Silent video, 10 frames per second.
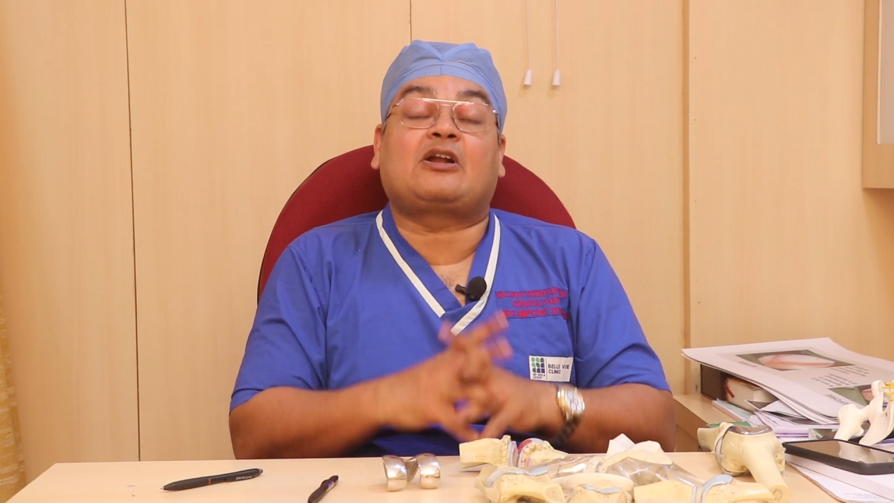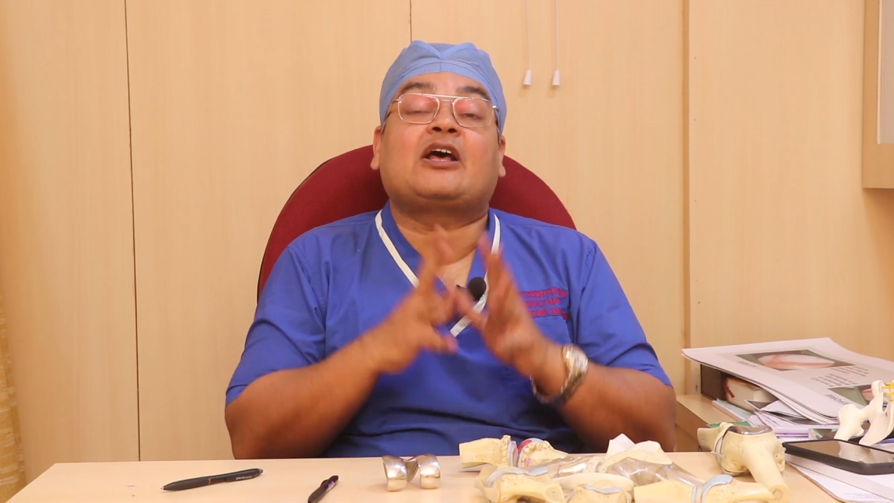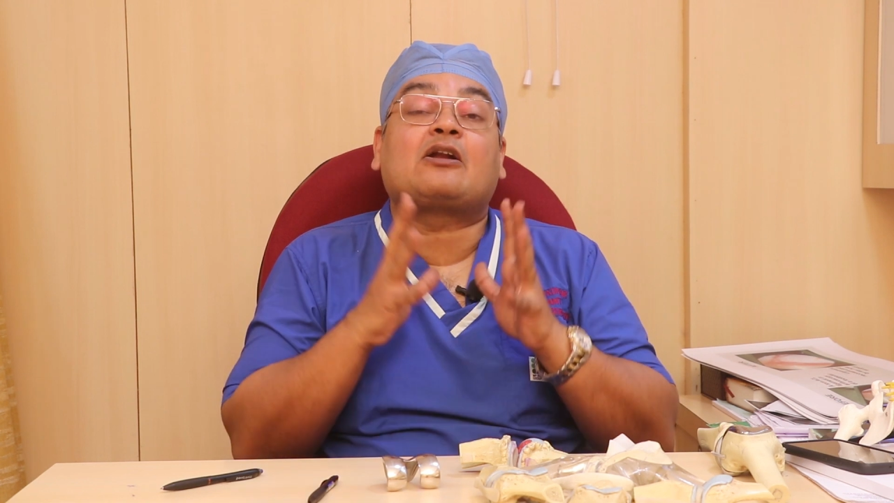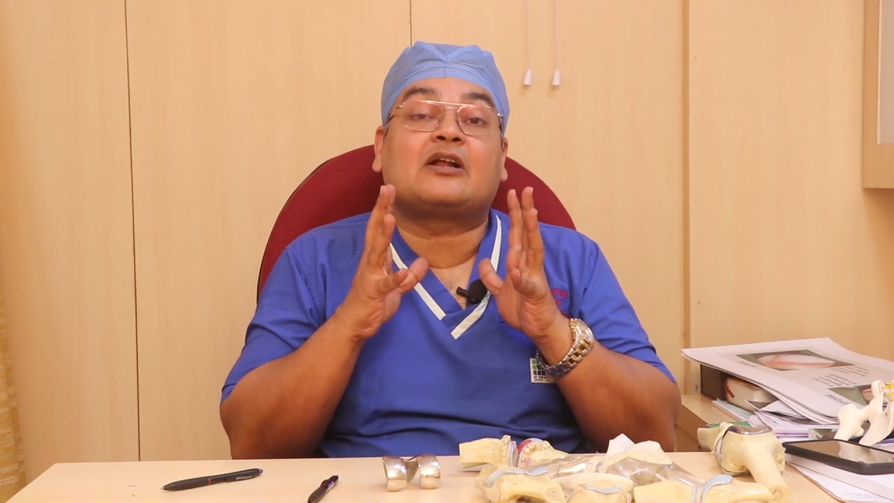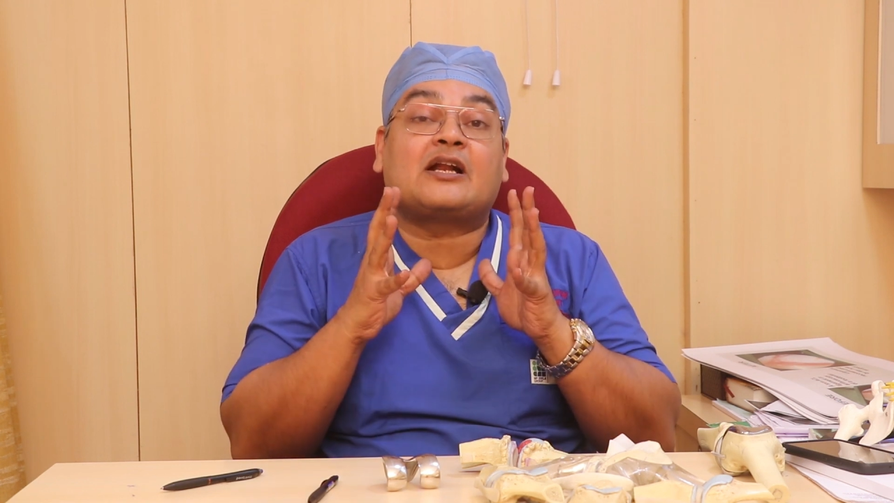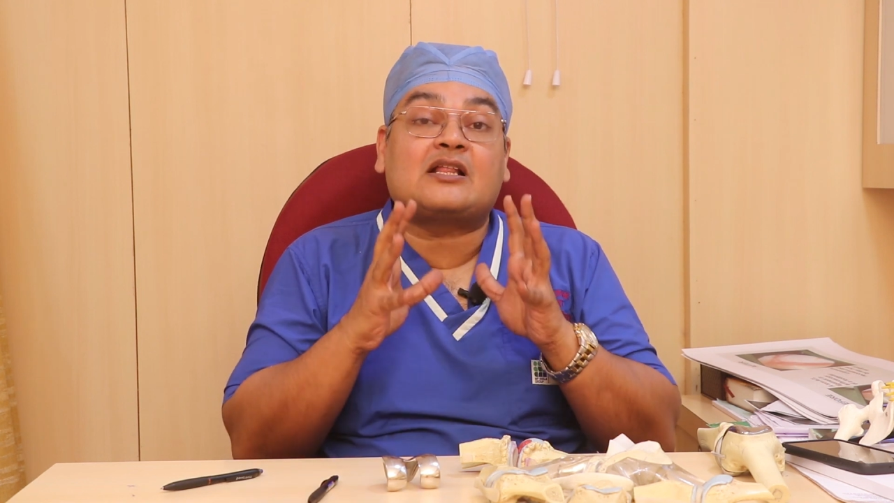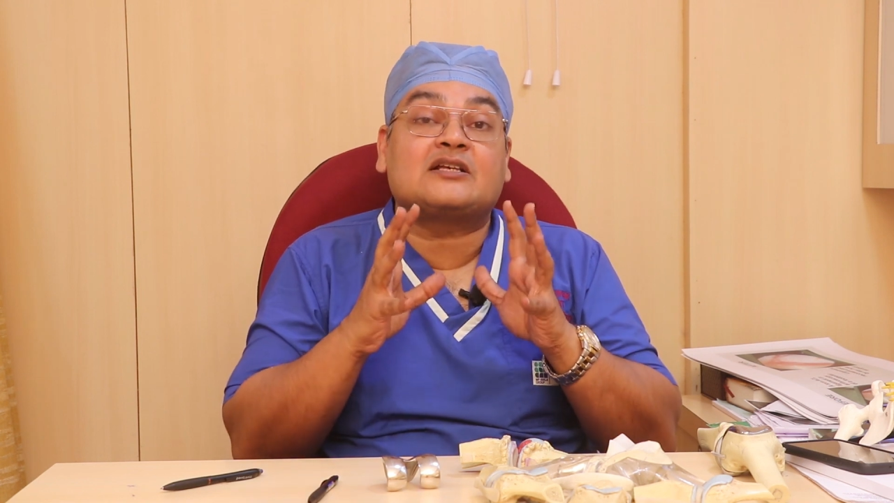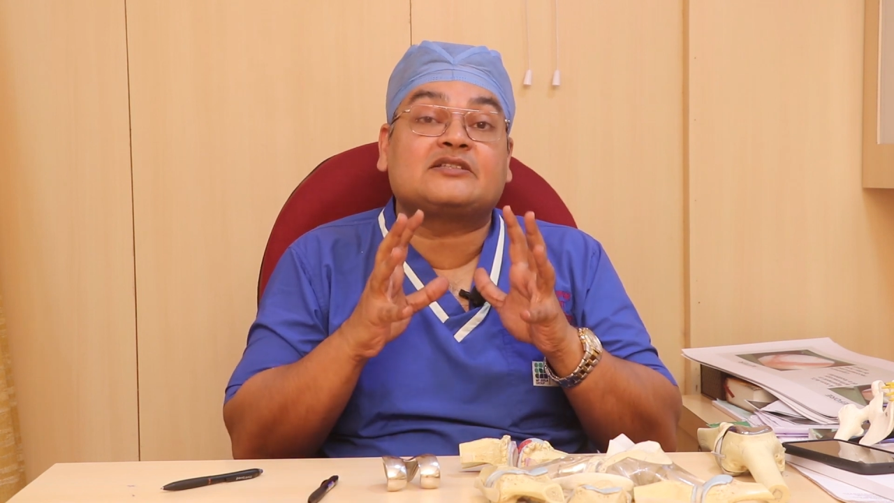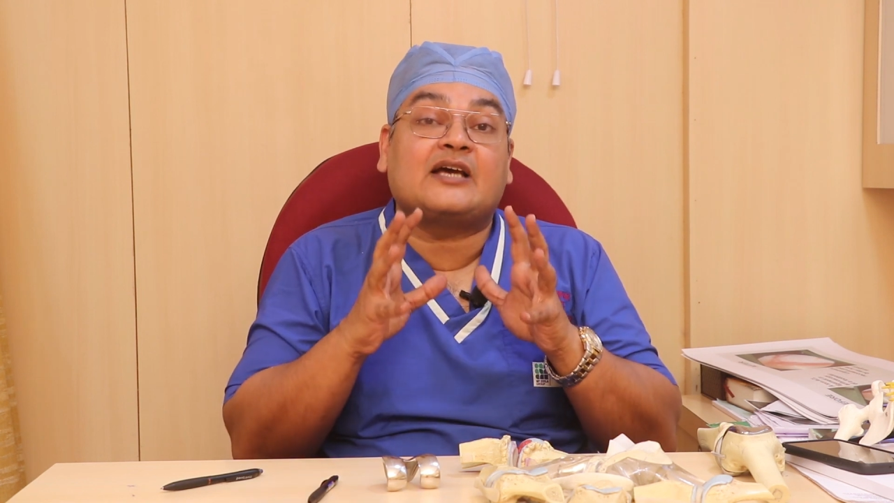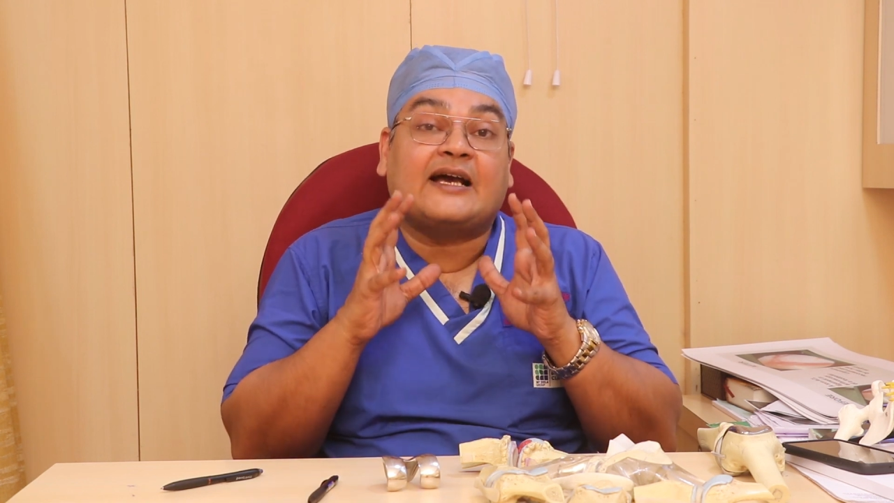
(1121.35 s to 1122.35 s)
or
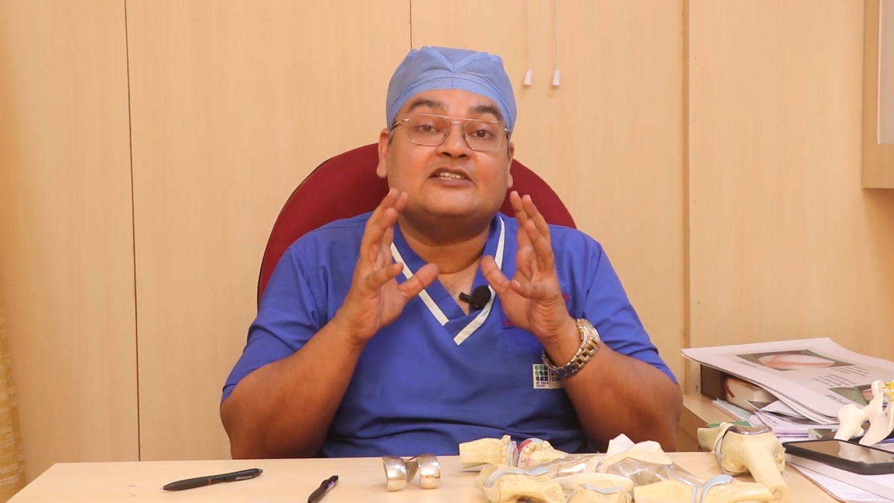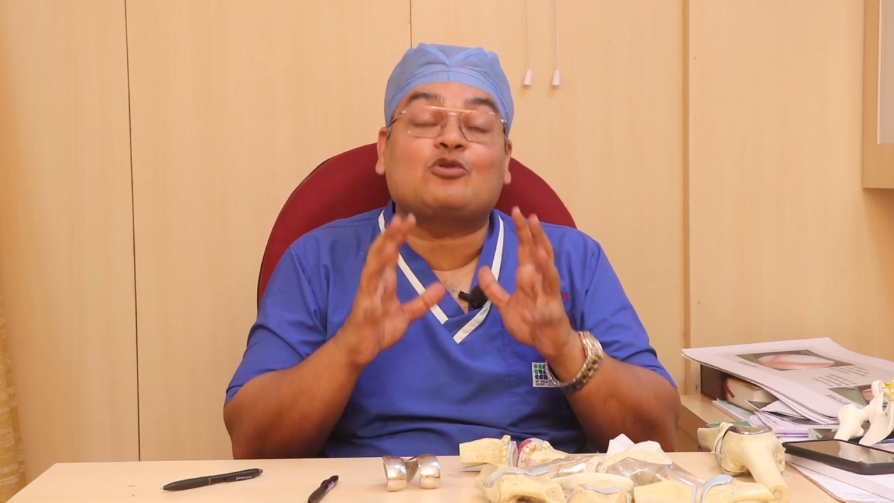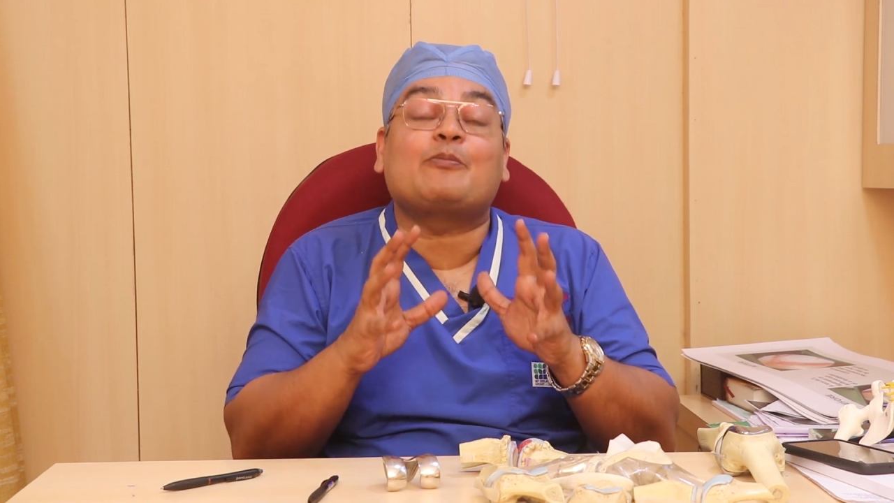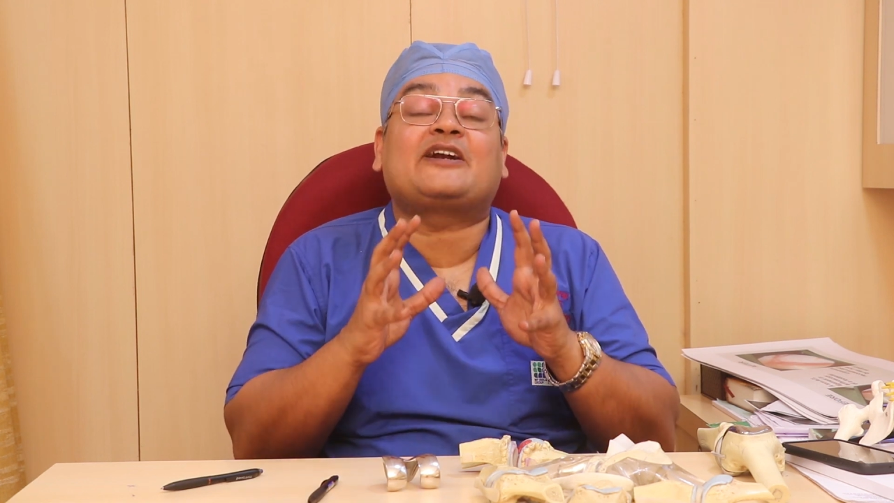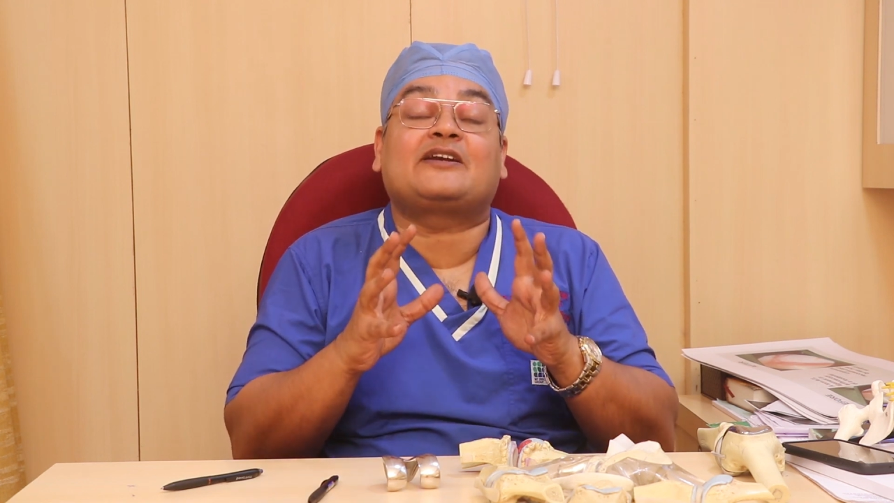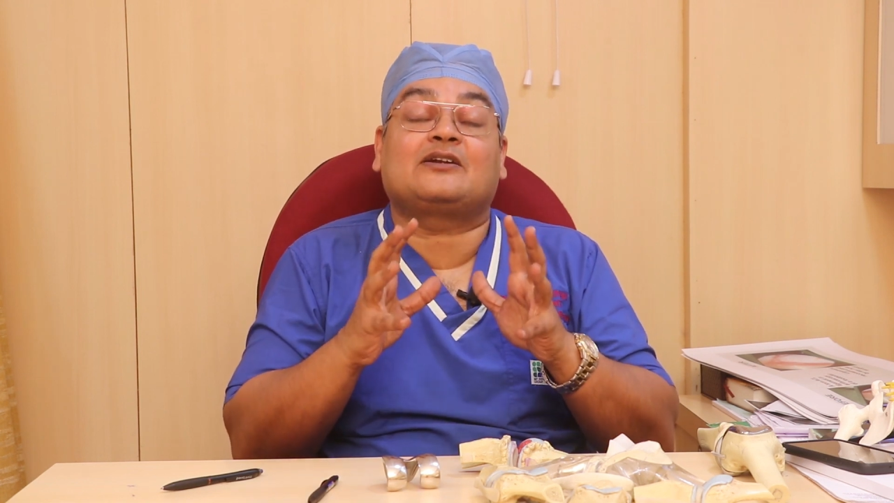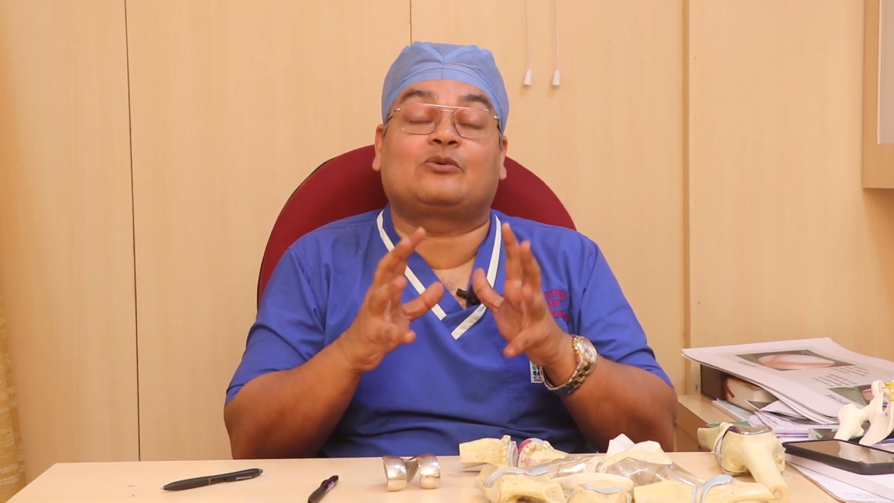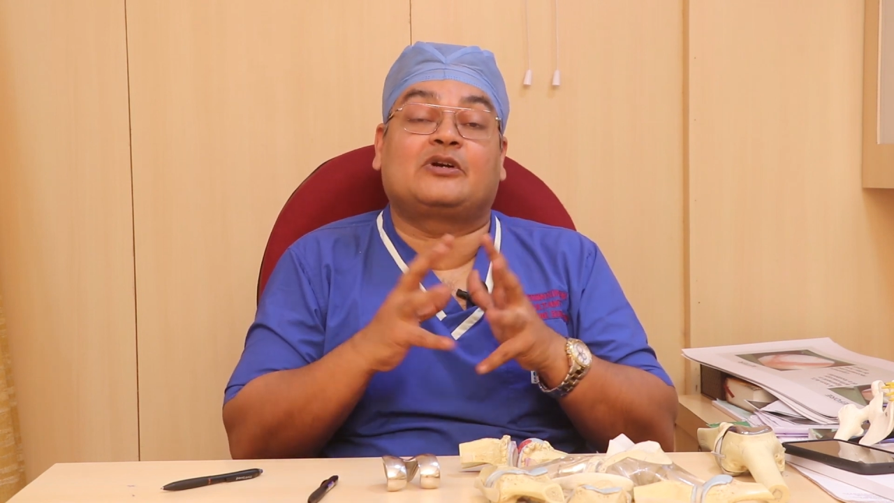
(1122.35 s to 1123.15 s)
rather say isometric